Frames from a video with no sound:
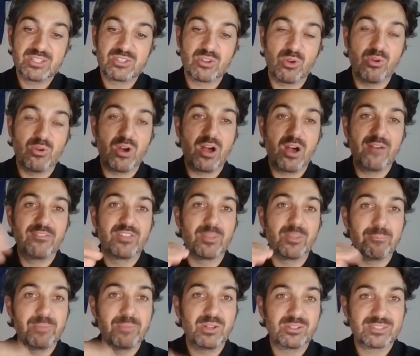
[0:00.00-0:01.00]
So, of the
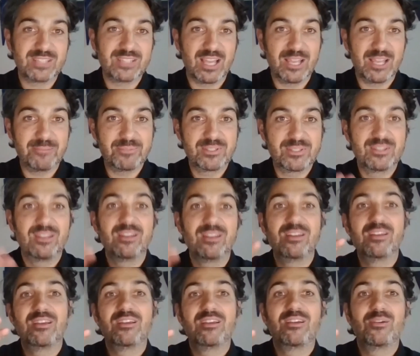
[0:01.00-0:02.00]
milk types,
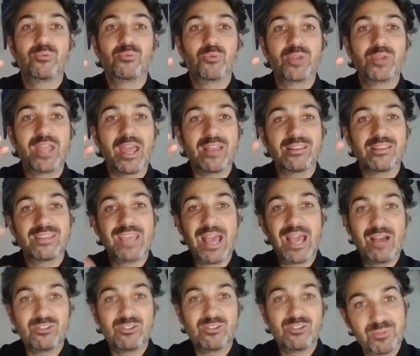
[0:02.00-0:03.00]
we get
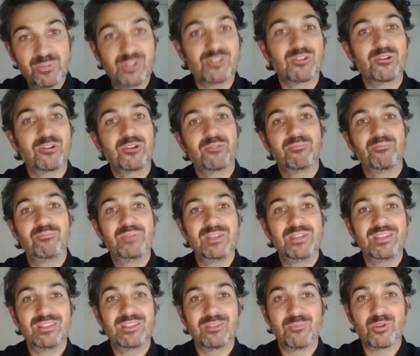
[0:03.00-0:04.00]
cow's milk
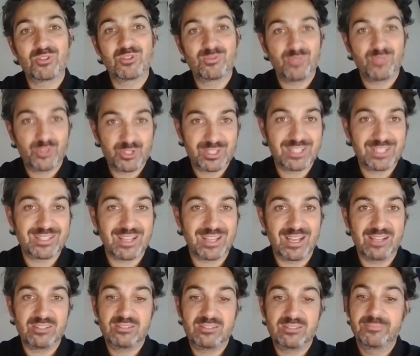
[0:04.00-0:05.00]
being the most
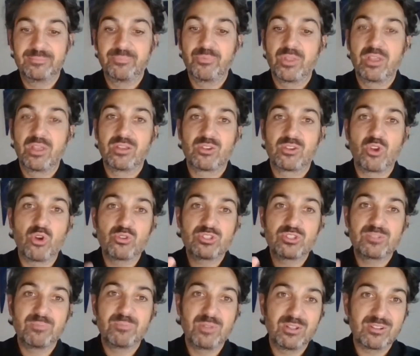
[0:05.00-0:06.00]
versatile,
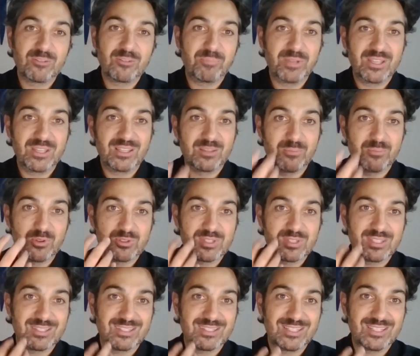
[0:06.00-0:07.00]
goat's milk being the most
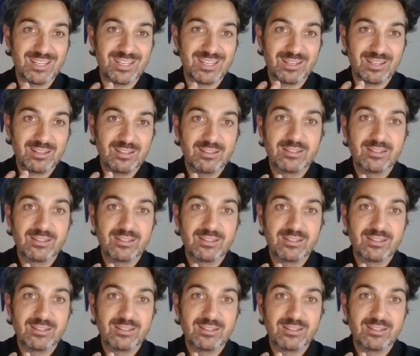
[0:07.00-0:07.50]
acidic,